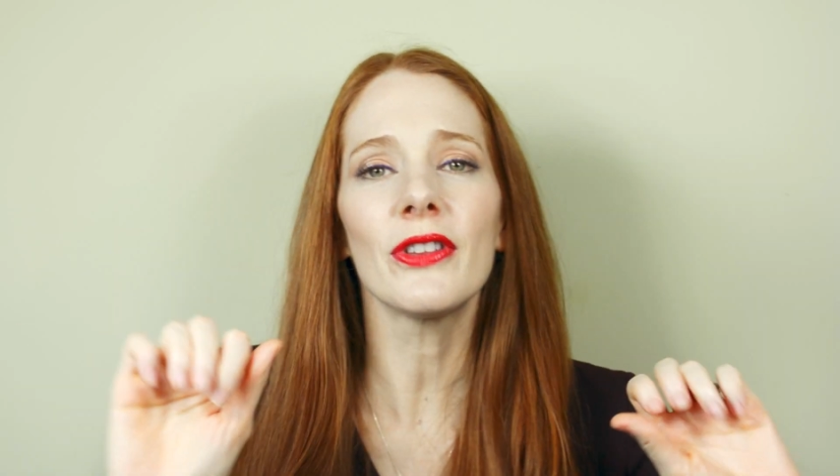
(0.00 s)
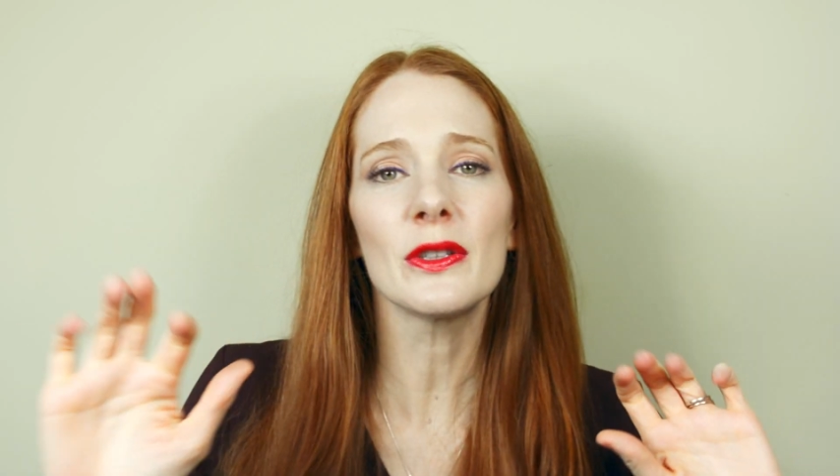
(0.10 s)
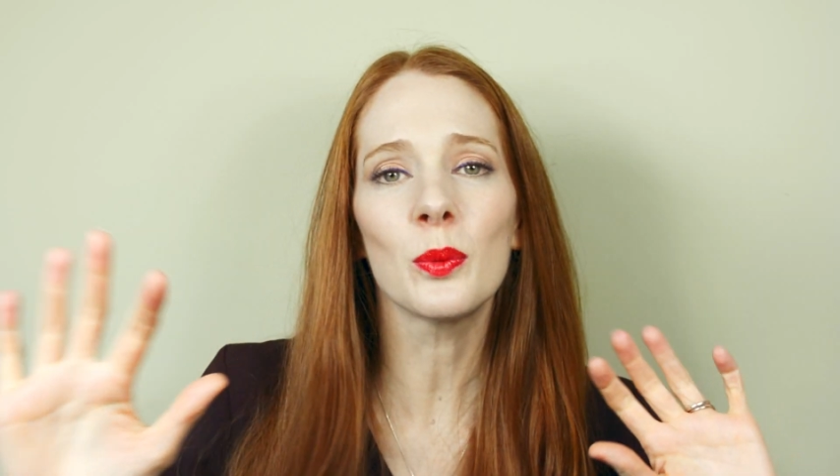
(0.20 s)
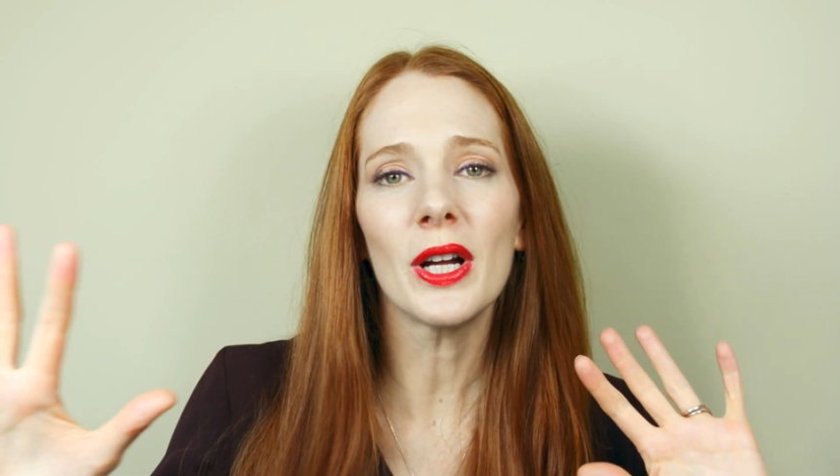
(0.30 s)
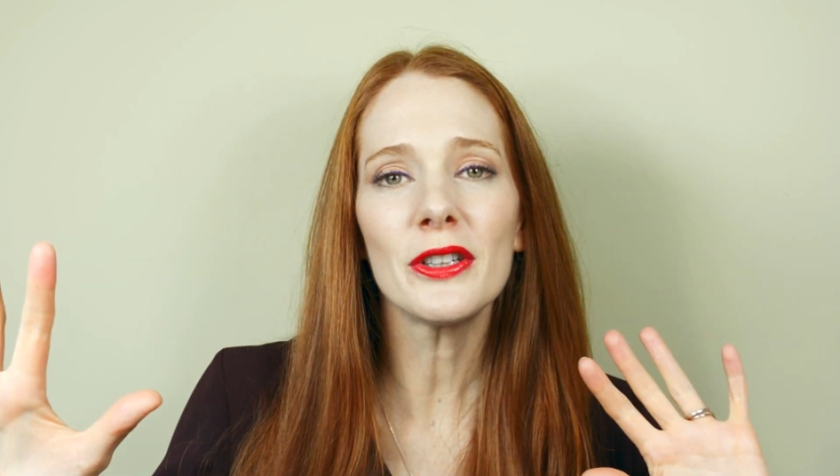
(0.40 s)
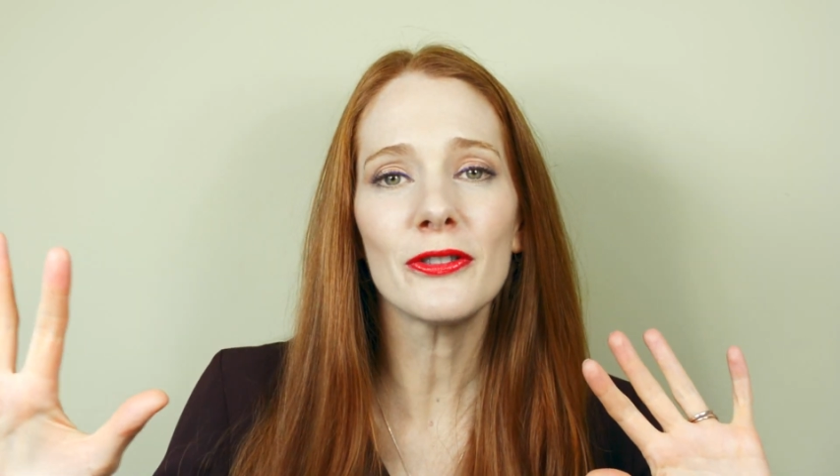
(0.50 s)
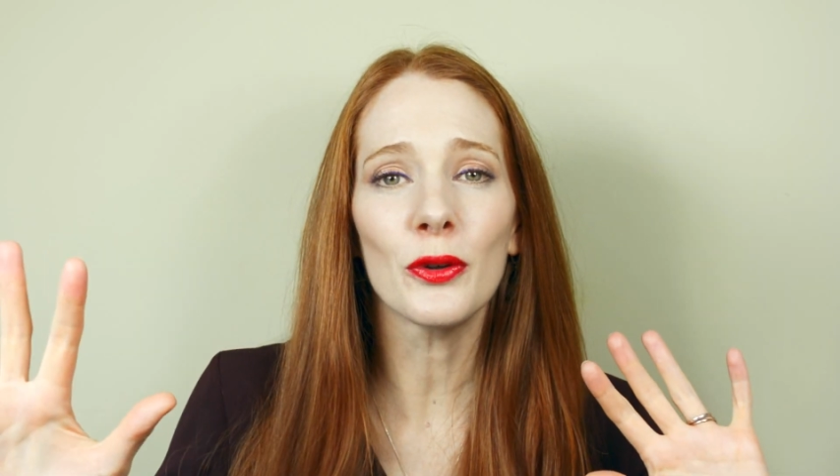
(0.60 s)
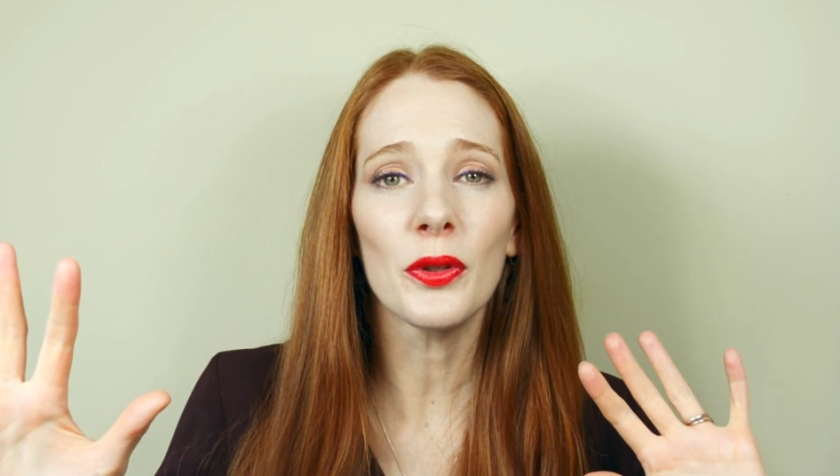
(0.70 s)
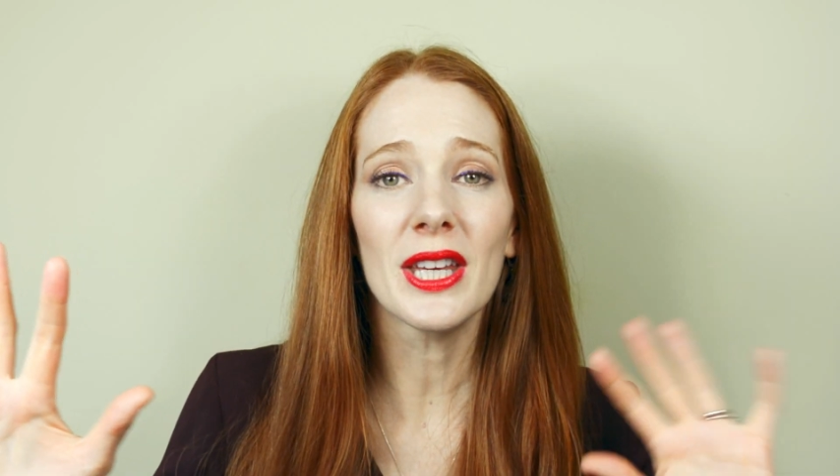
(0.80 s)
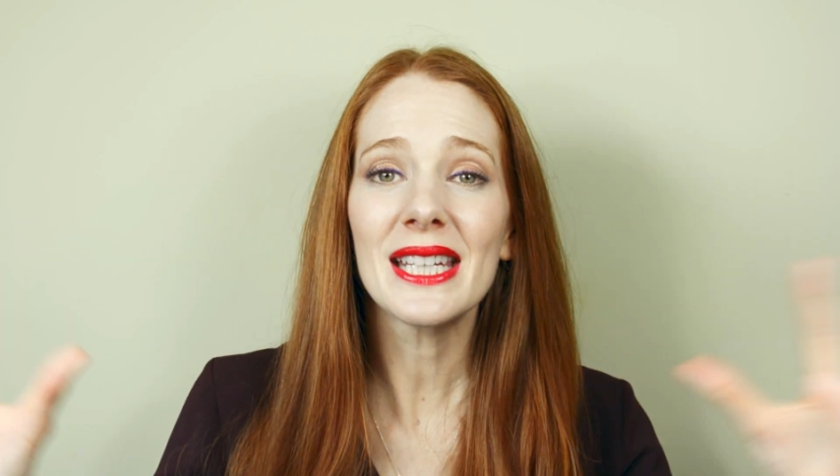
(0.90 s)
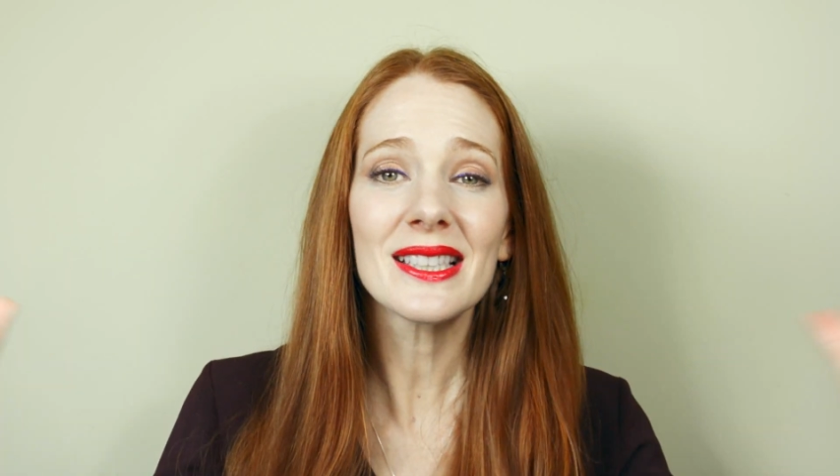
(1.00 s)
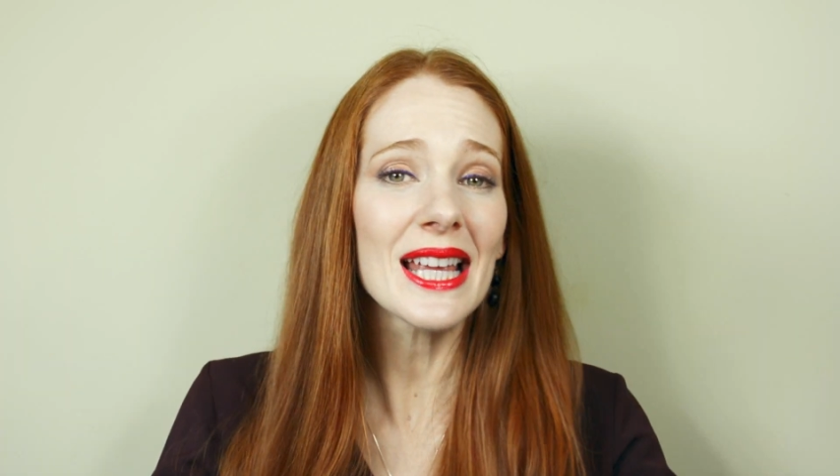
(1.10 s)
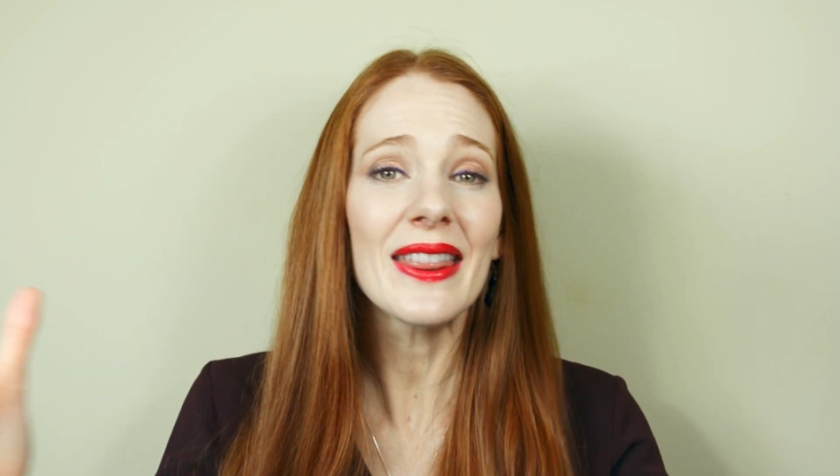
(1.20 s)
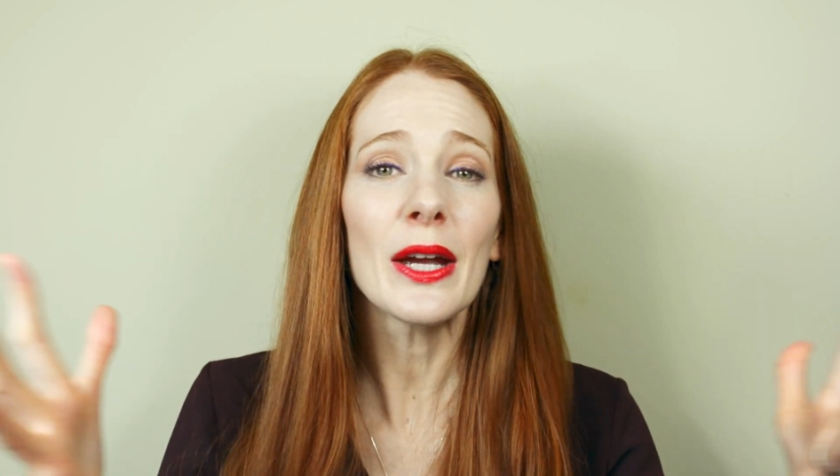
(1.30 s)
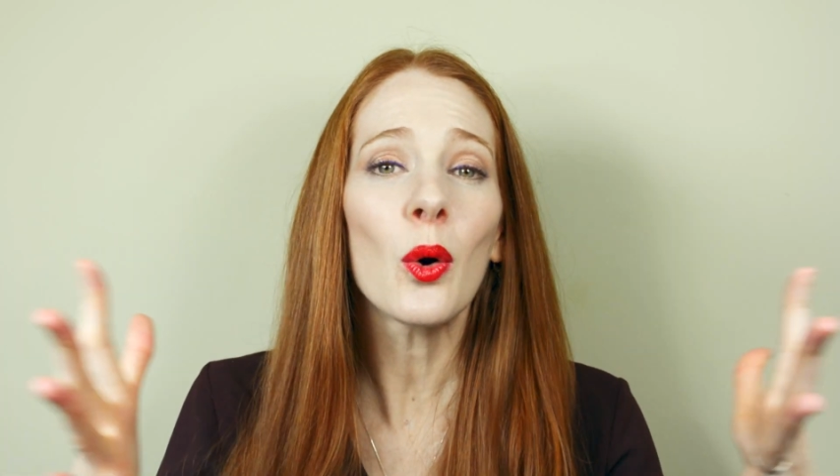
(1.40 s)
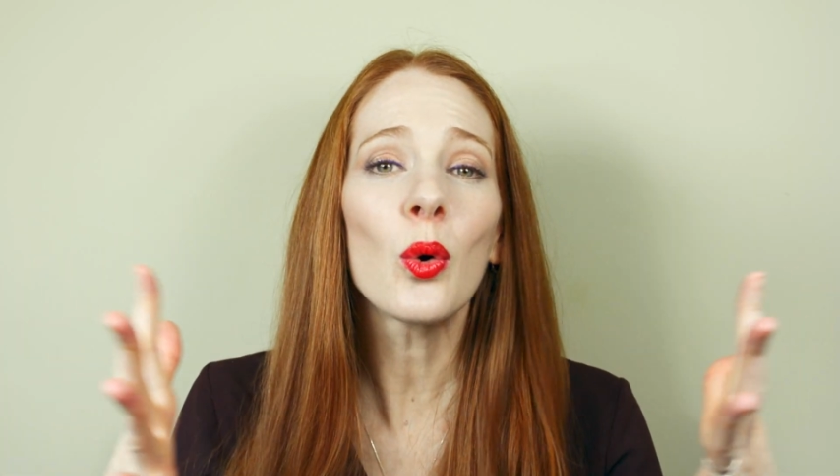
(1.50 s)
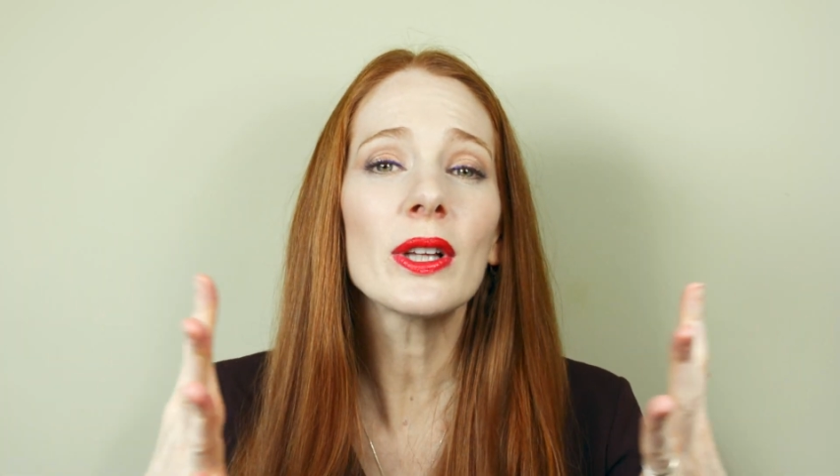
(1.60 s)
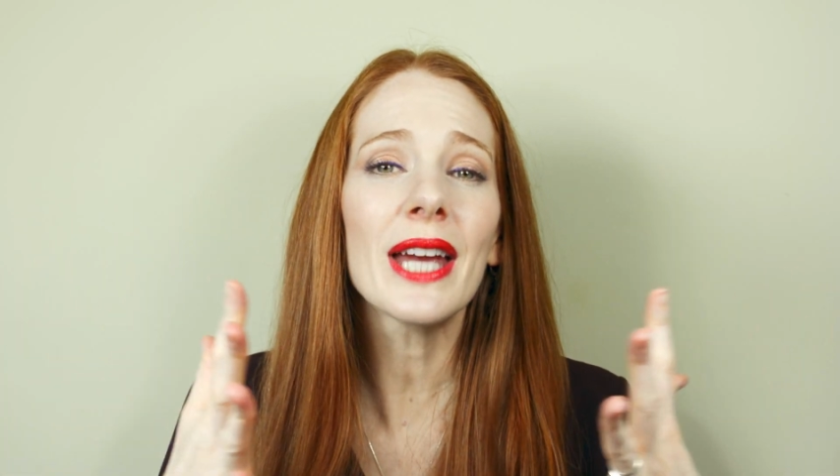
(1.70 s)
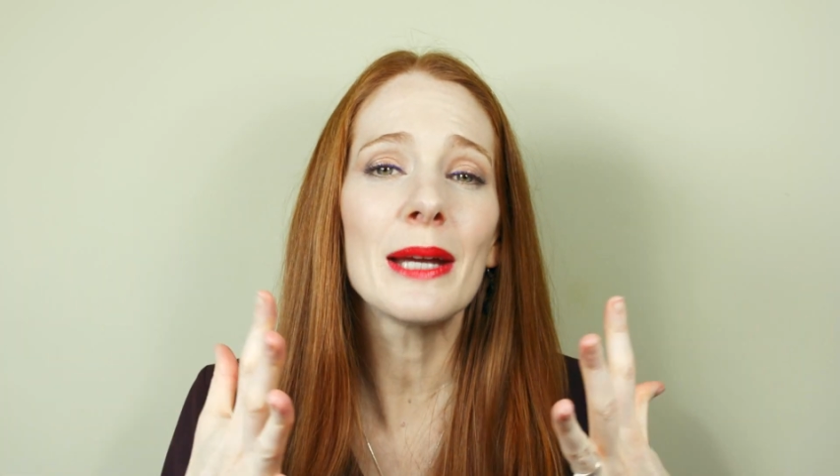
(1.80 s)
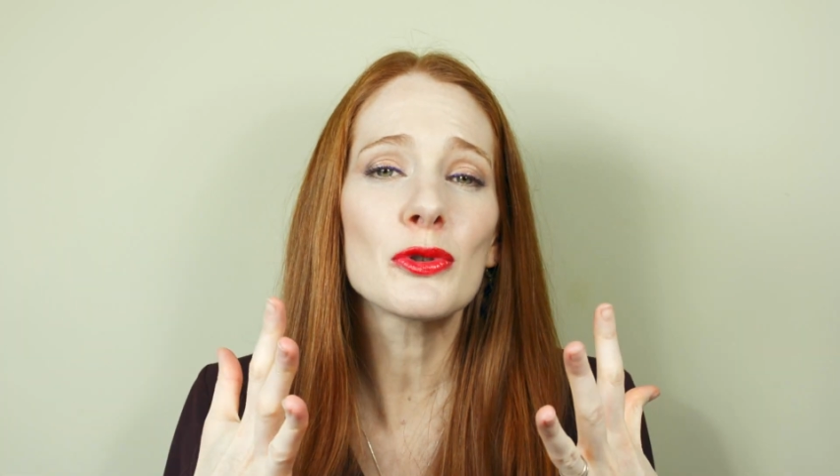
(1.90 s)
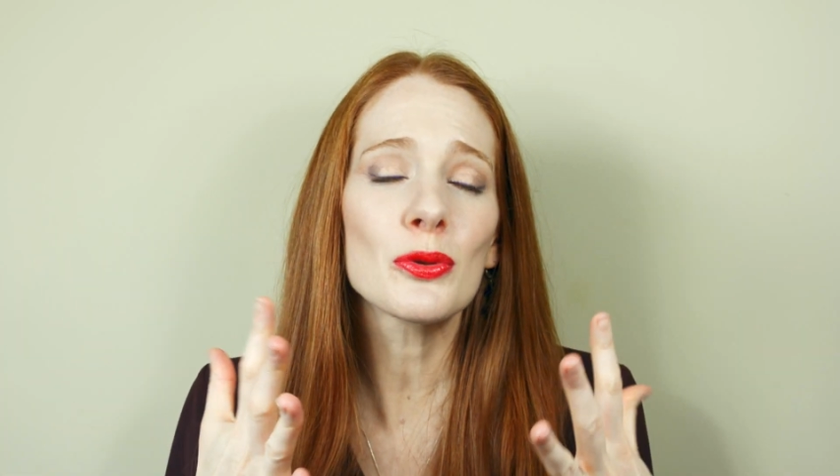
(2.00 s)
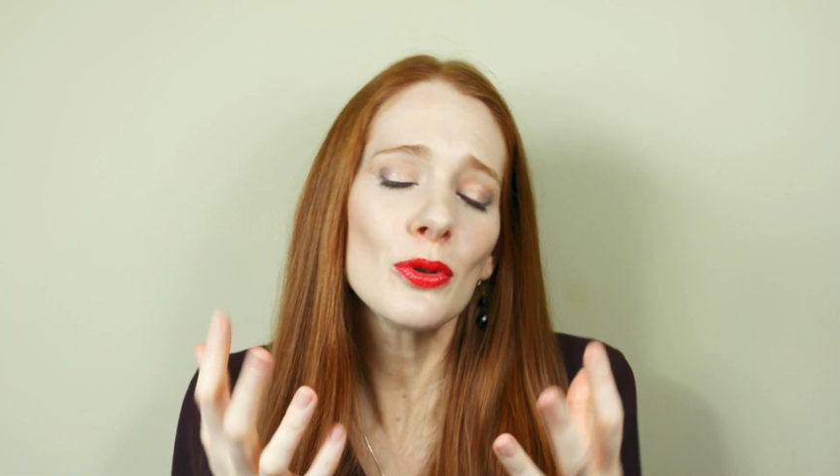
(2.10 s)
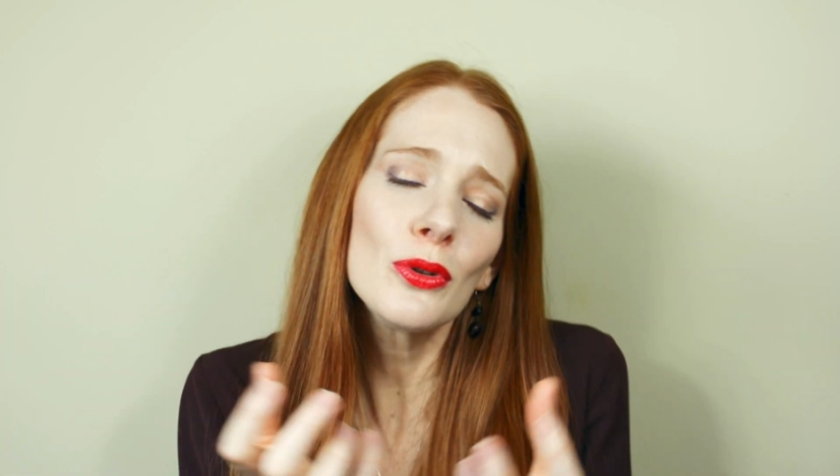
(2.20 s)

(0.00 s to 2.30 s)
these wonderful things and they all came true,